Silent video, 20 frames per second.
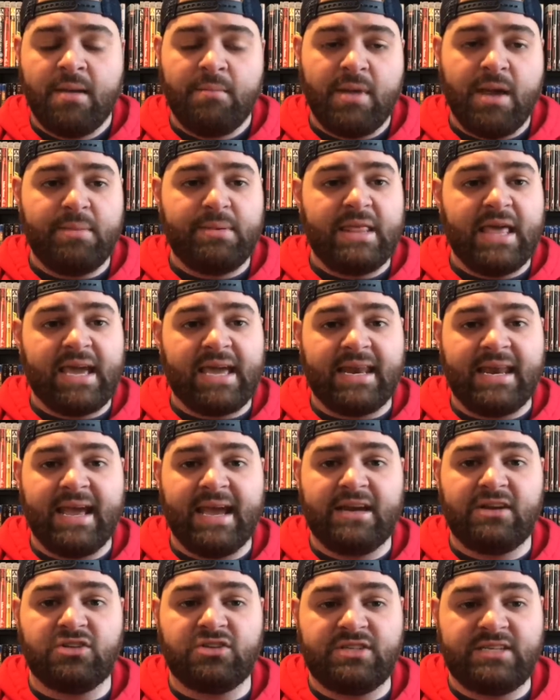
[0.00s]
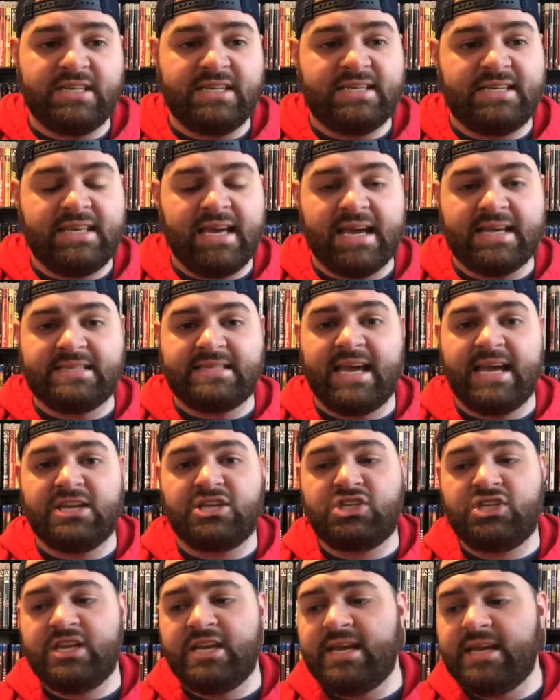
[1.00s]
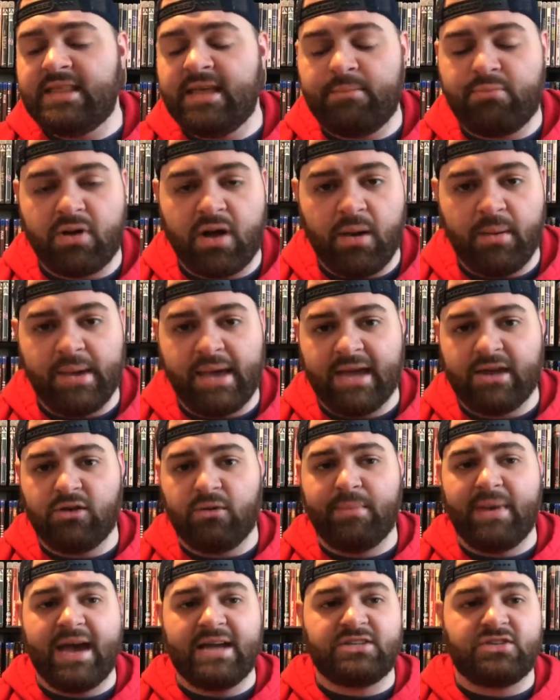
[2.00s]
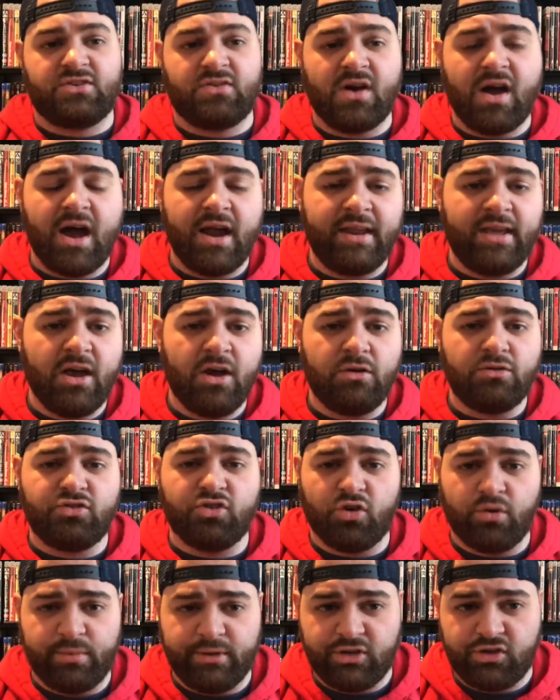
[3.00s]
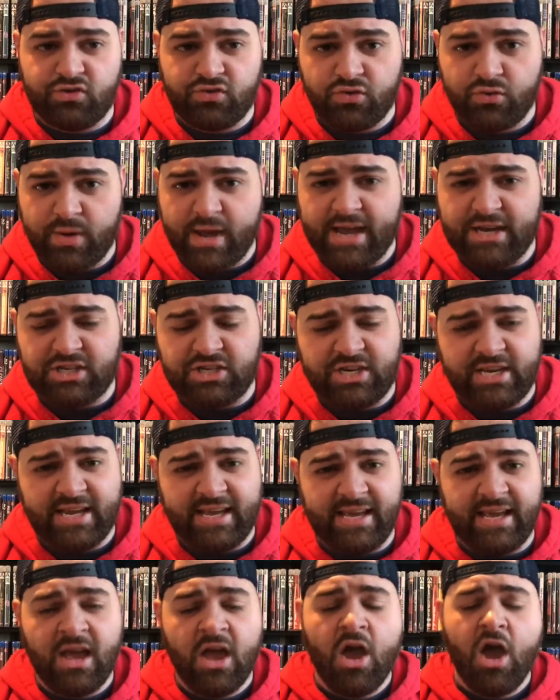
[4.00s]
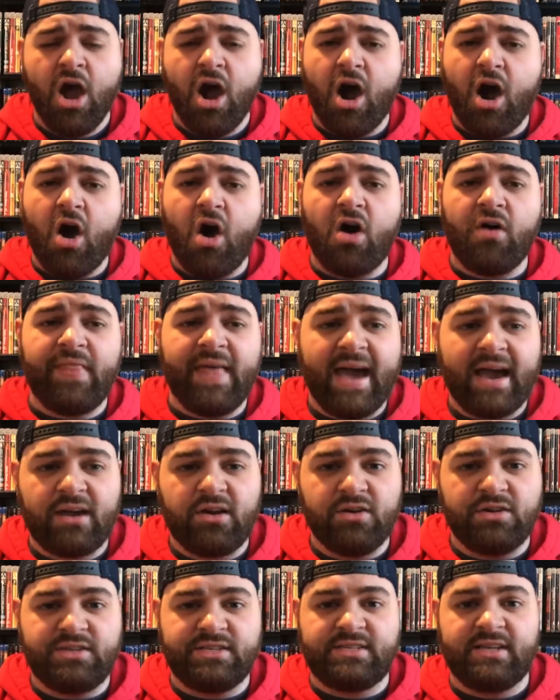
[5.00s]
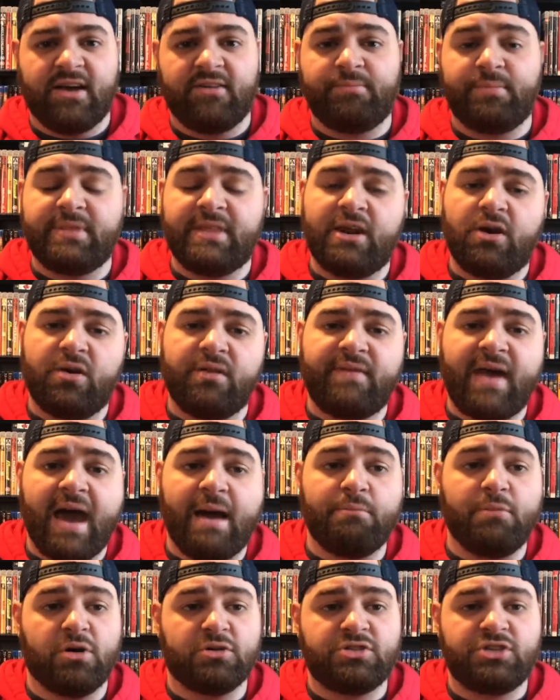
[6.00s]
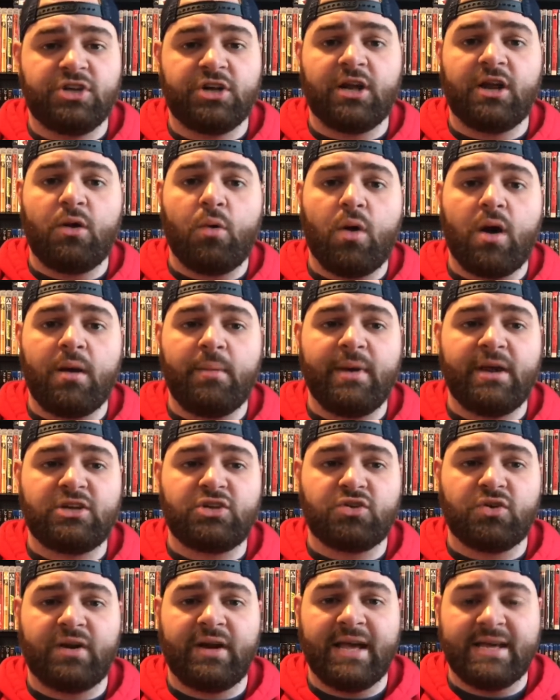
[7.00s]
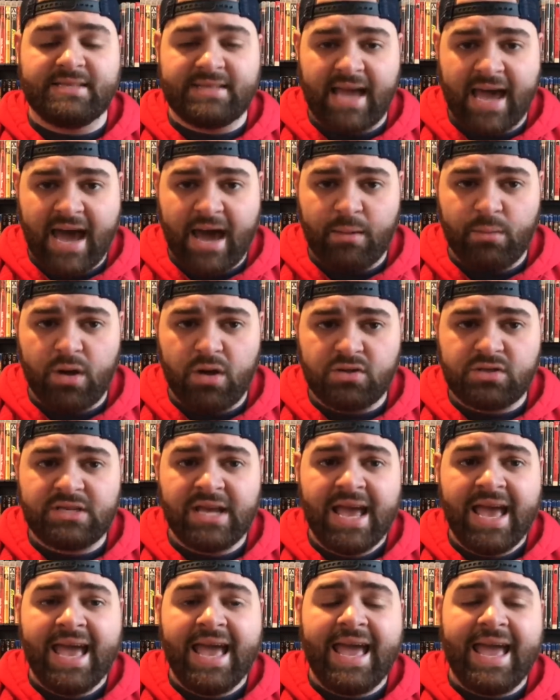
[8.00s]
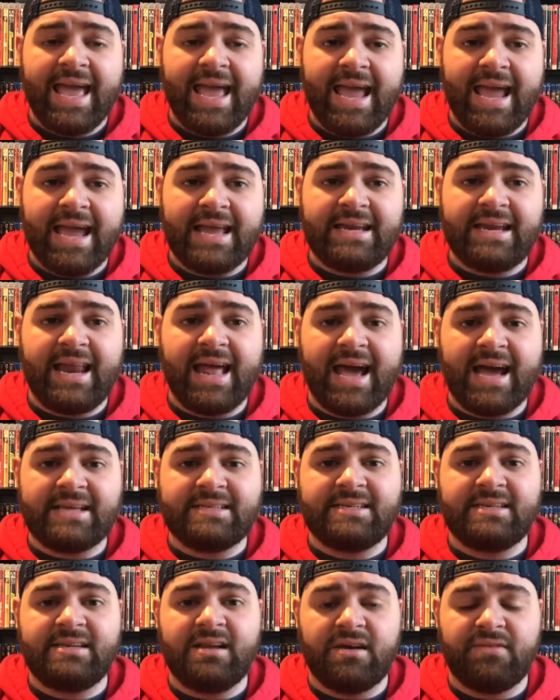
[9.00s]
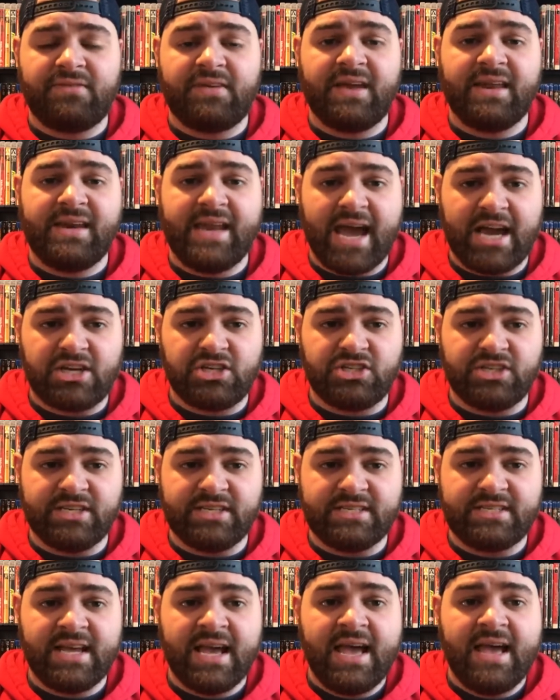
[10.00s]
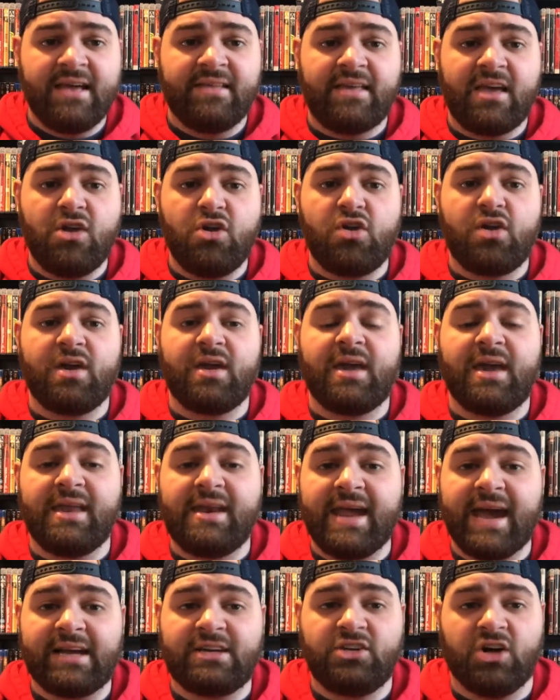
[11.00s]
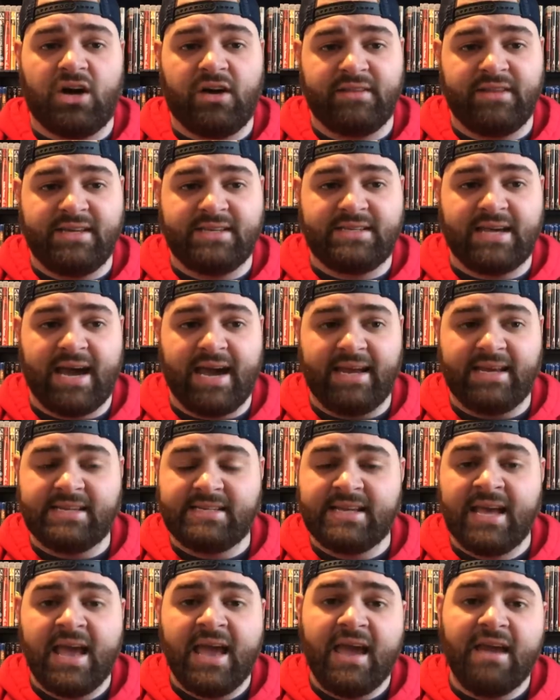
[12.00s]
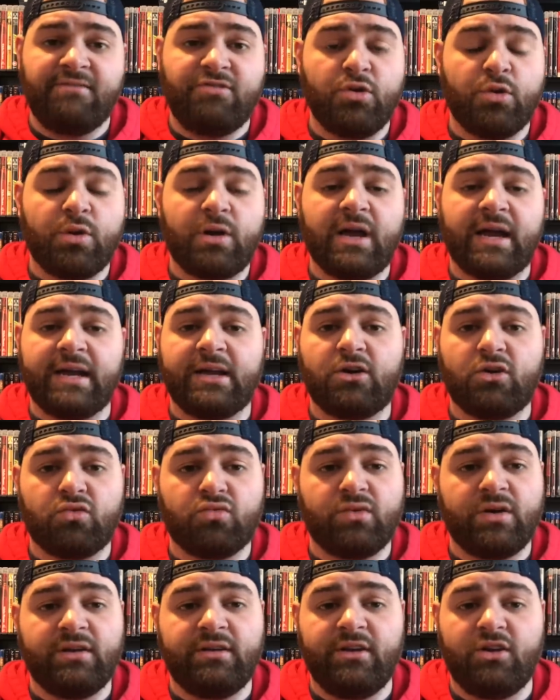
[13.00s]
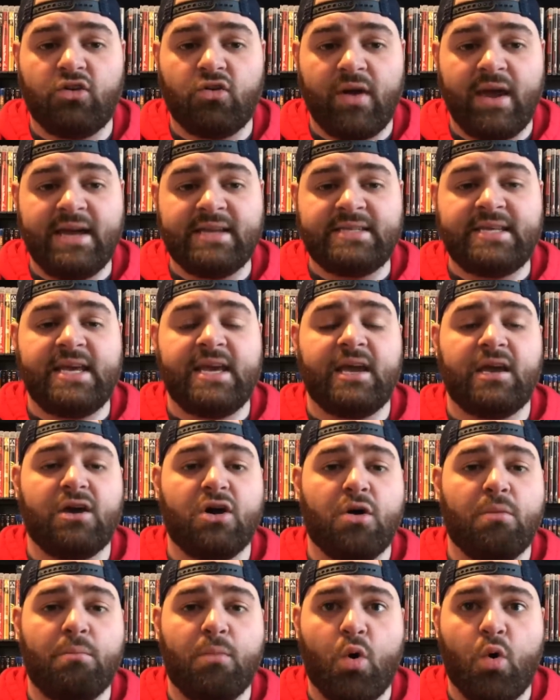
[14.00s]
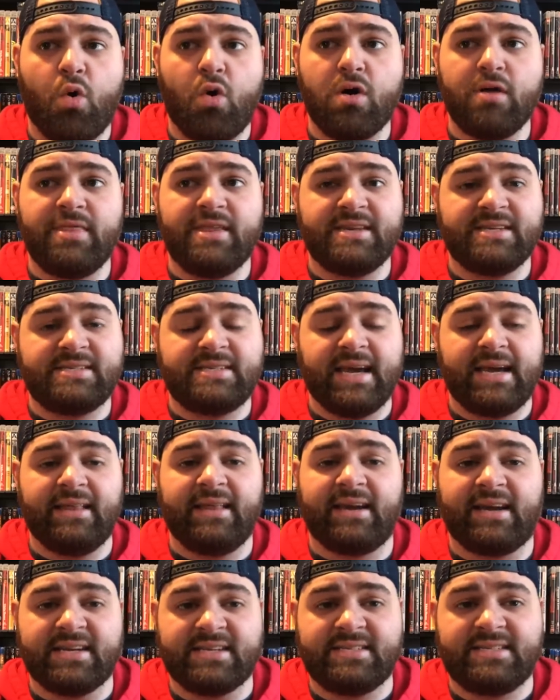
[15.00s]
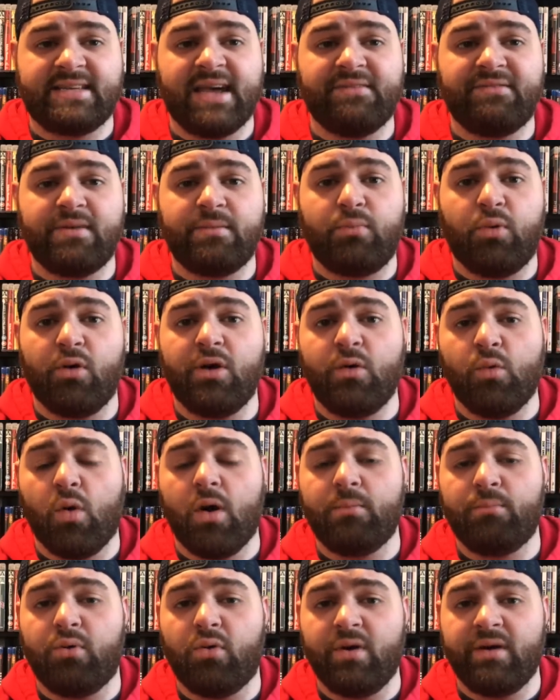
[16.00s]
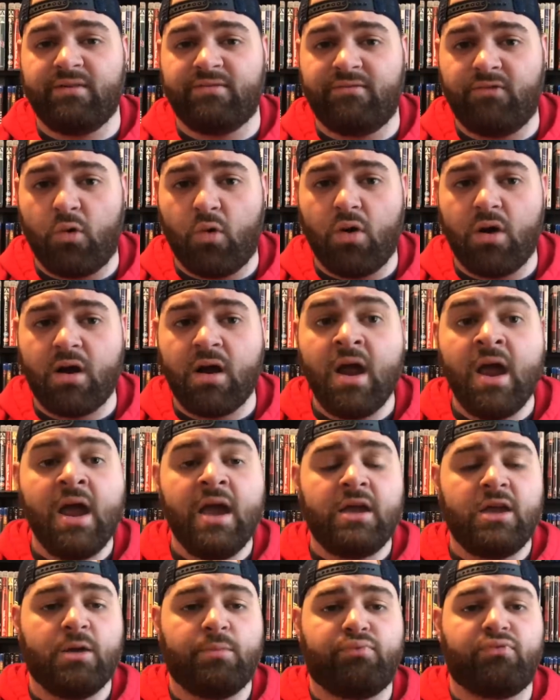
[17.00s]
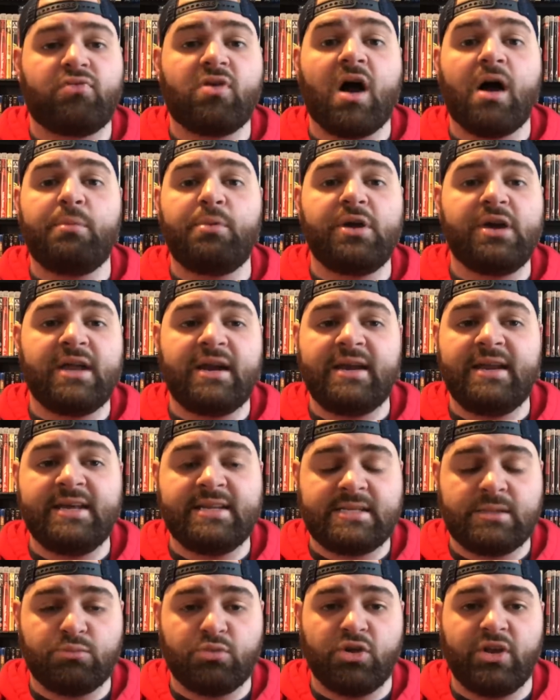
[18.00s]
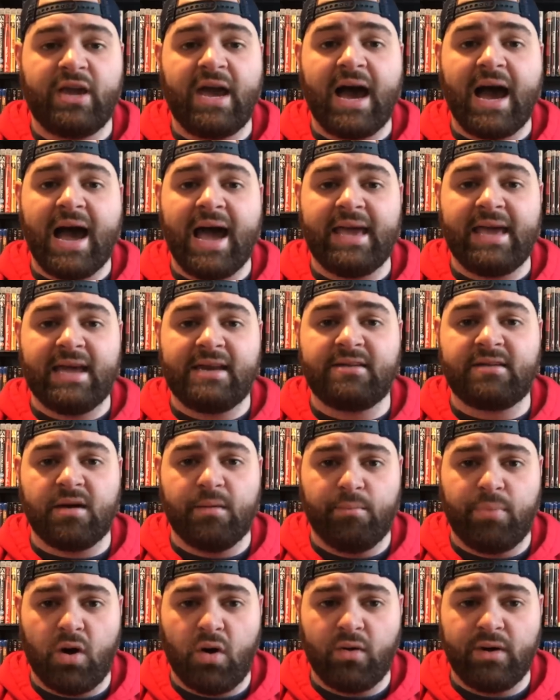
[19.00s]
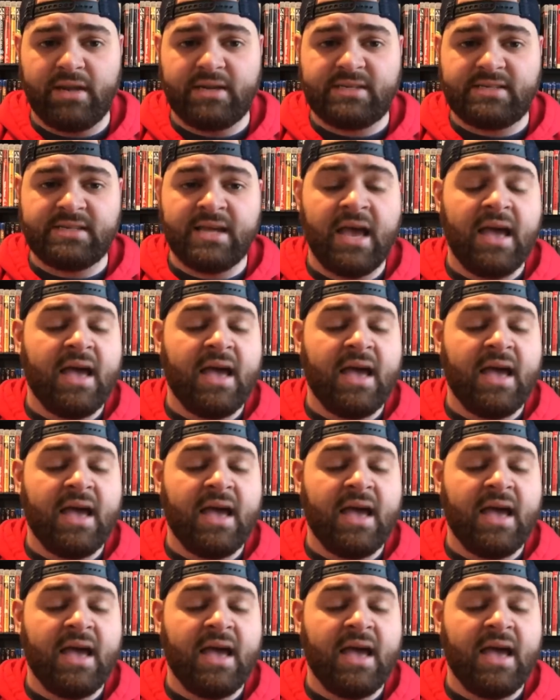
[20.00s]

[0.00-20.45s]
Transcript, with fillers: Maybe they can handle D T S H D, they probably handle Master Audio, Dolby True H D, all that good stuff, but they don't have Atmos. You're going to want to make sure it has Atmos and it has enough connections that you can connect all these heights. If you were gonna go really crazy and go more than say like a seven point one point four, you're probably gonna need some really high-end components.